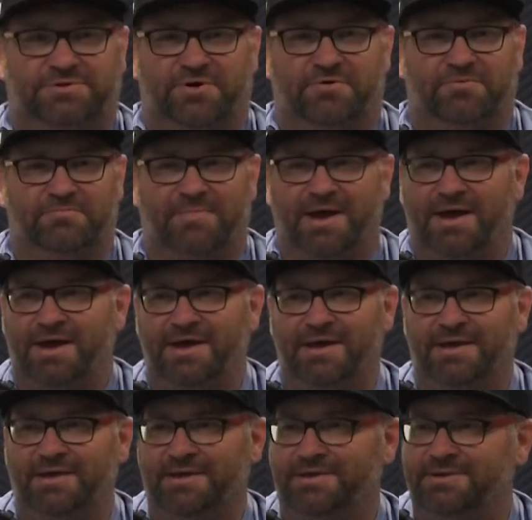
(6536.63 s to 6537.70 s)
don't
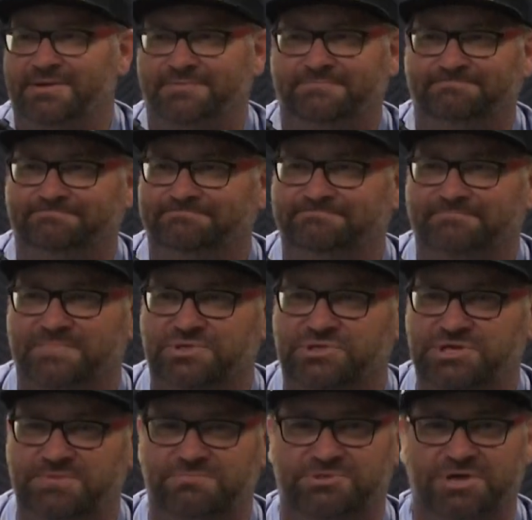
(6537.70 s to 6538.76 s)
buy
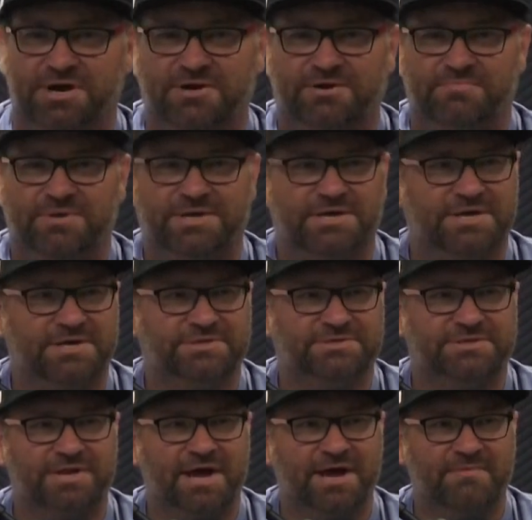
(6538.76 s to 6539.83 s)
cheap junk
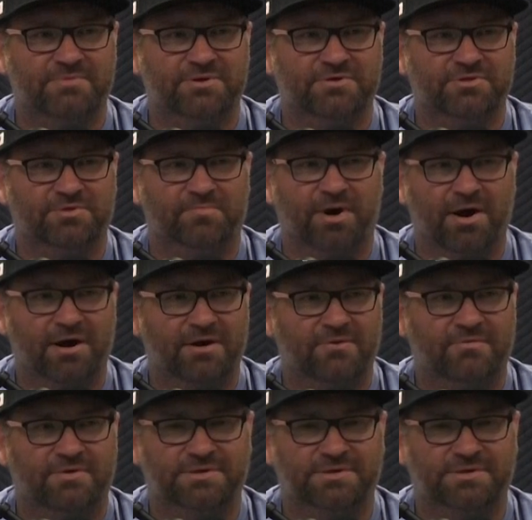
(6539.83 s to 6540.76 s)
because the diameter of the bar,